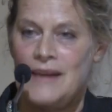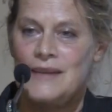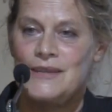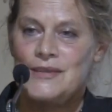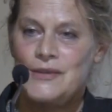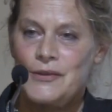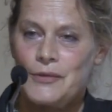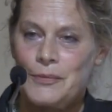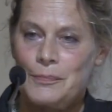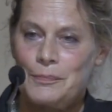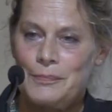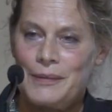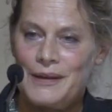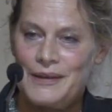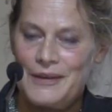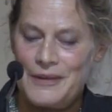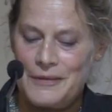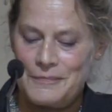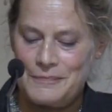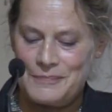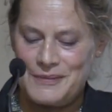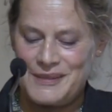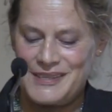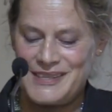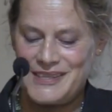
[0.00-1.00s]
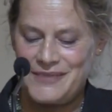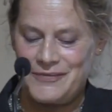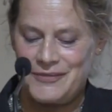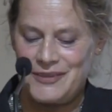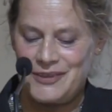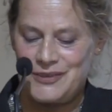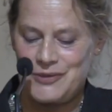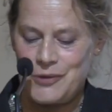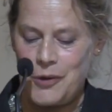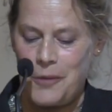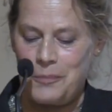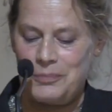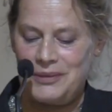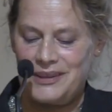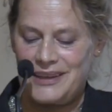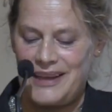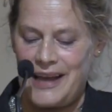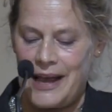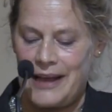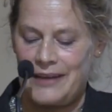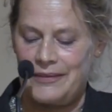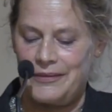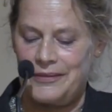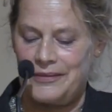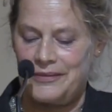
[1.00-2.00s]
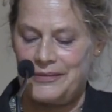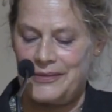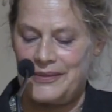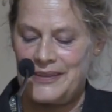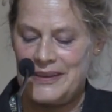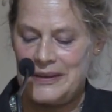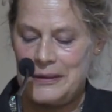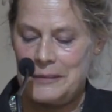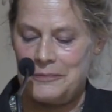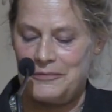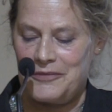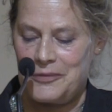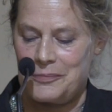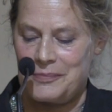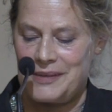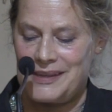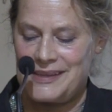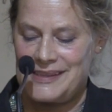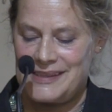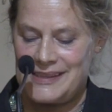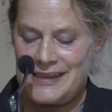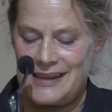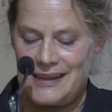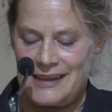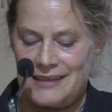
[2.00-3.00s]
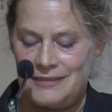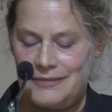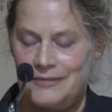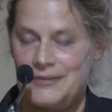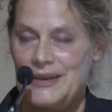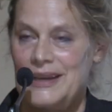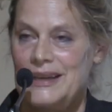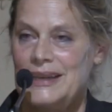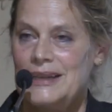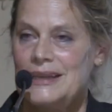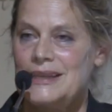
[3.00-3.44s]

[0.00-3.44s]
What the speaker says: So the purpose of the Doppelgänger theme for myself